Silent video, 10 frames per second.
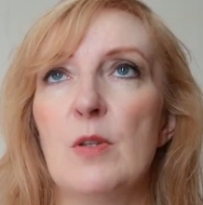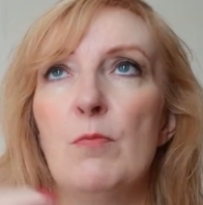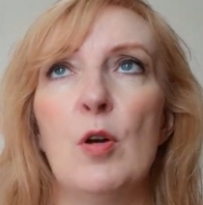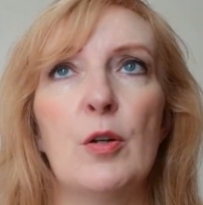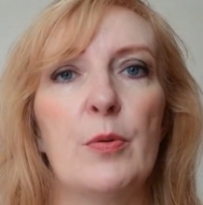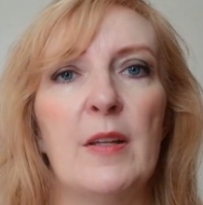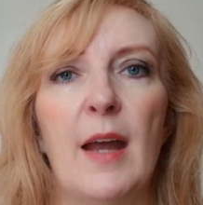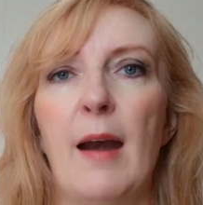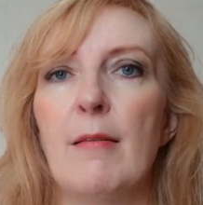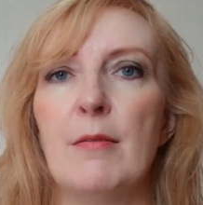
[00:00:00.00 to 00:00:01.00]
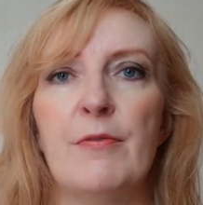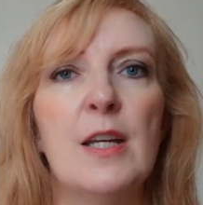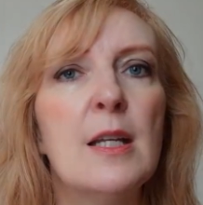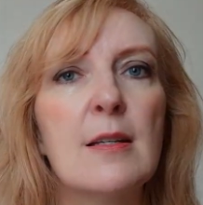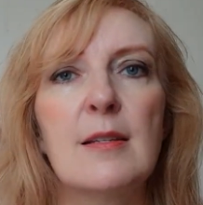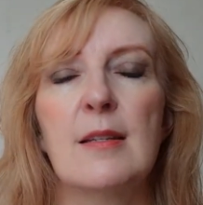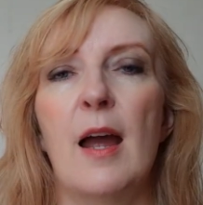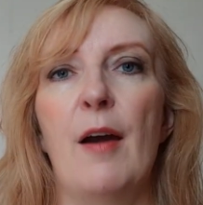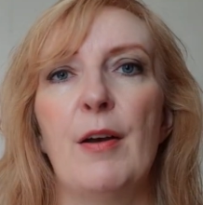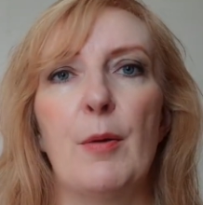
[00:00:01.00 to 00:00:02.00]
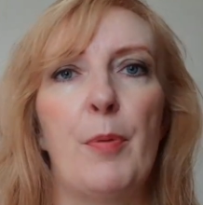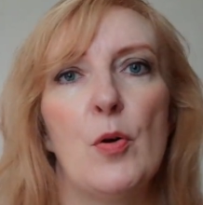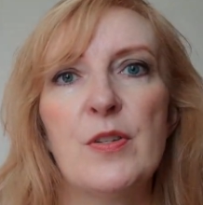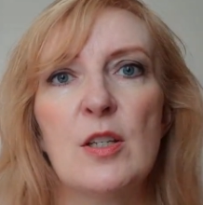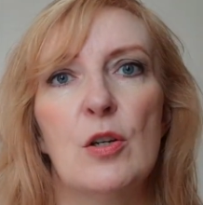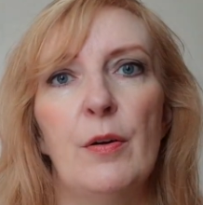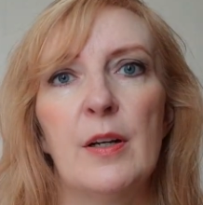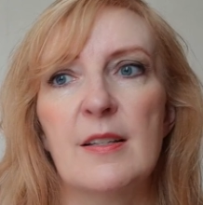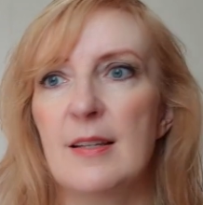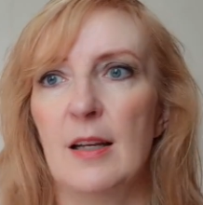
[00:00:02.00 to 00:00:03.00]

with Mercury there and Venus there and opposing Uranus,